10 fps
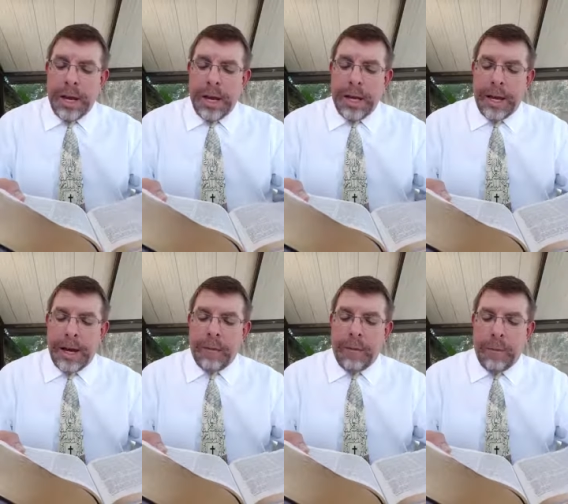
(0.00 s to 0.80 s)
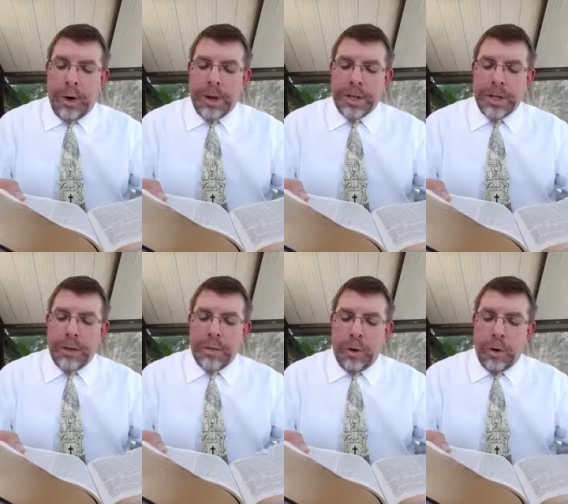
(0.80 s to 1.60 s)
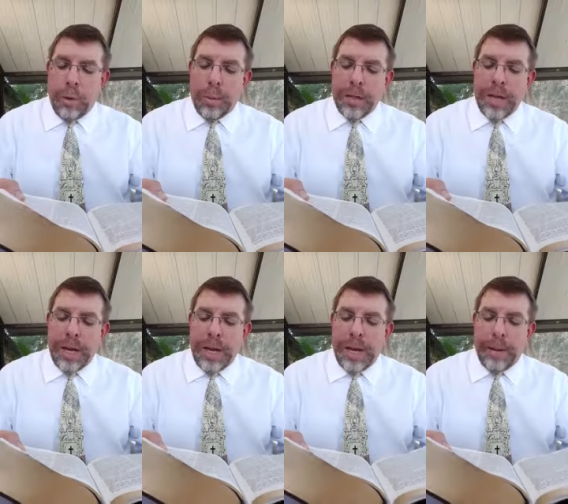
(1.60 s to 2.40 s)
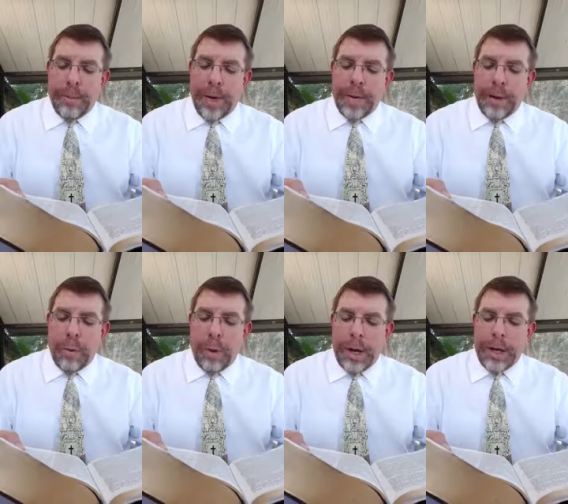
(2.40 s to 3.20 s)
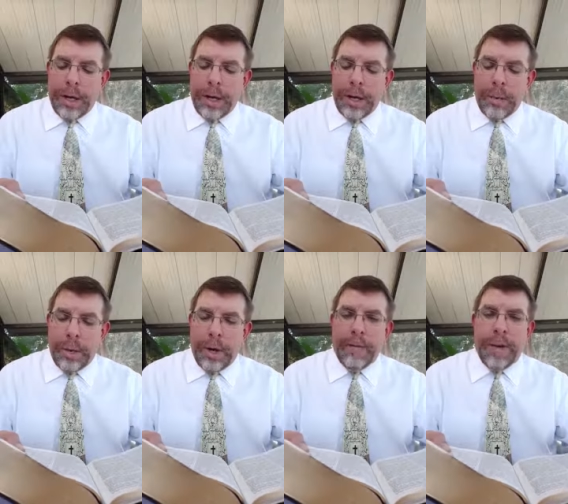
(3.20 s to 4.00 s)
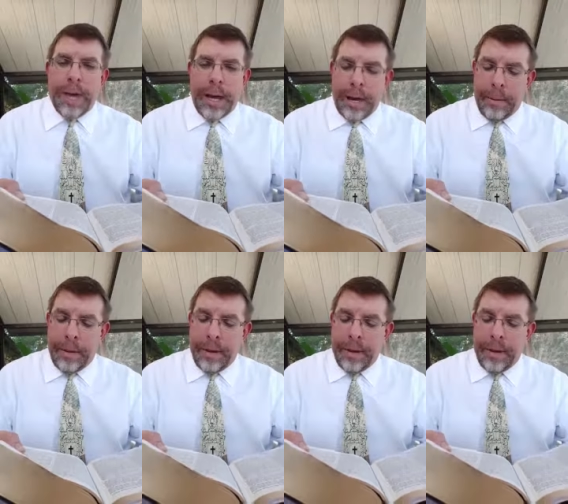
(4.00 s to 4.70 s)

and have washed their robes, and made them white in the blood of the Lamb.